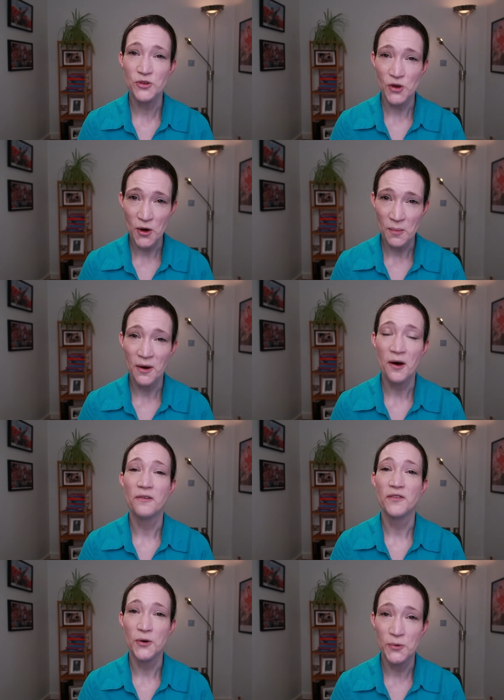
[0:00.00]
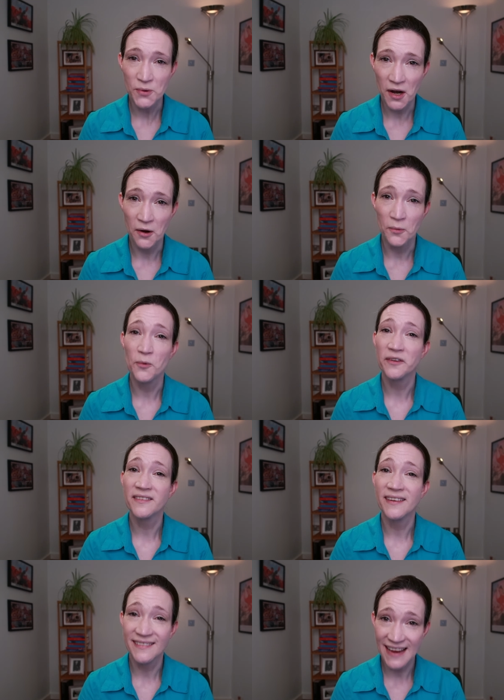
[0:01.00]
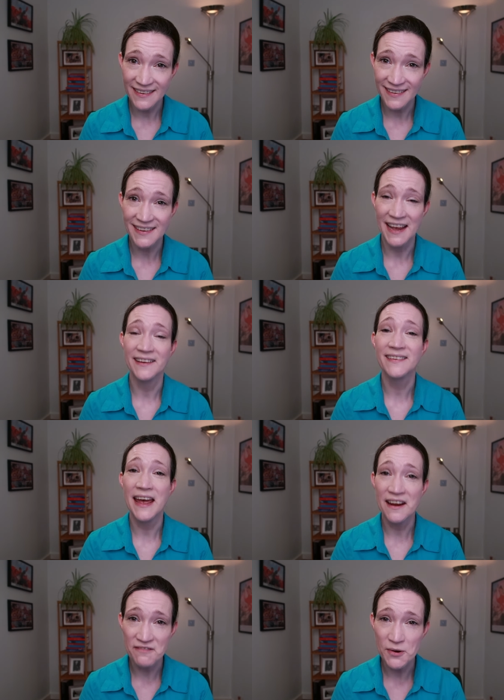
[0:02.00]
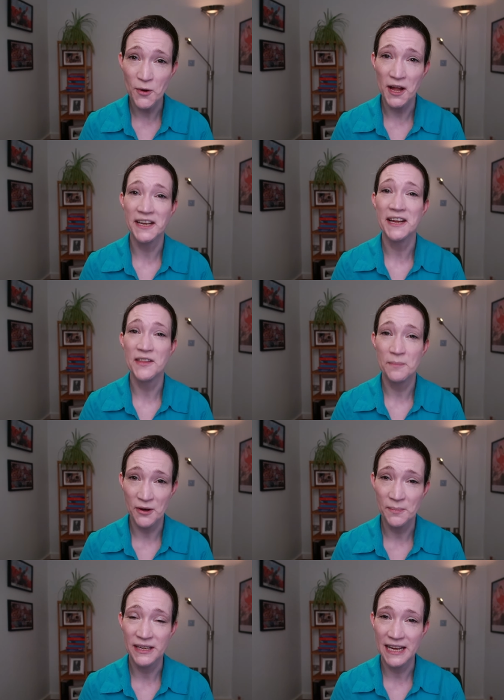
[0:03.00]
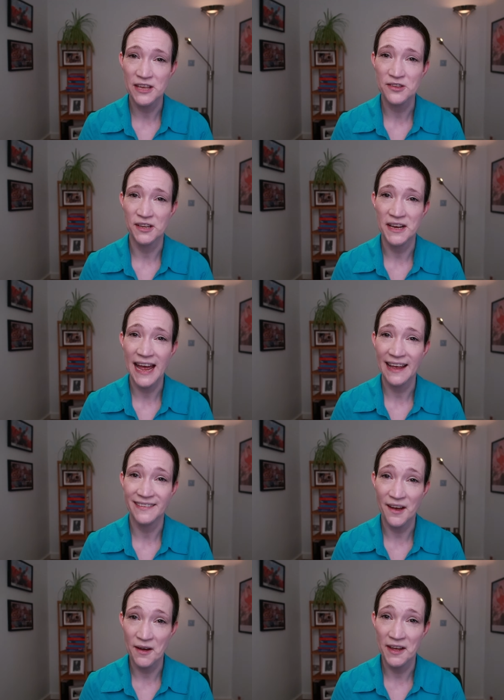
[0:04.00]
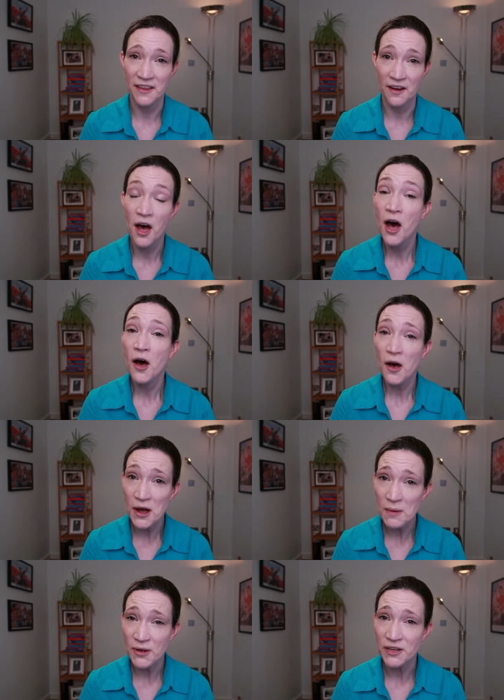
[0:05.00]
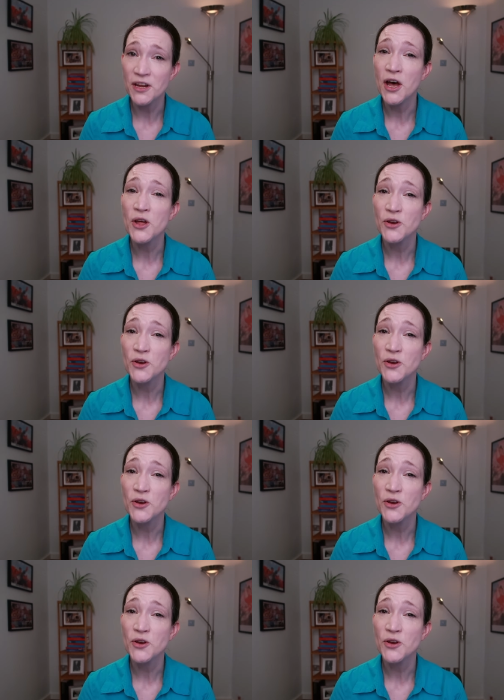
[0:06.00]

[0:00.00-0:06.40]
job of the hukou was to designate everyone in the population as either urban,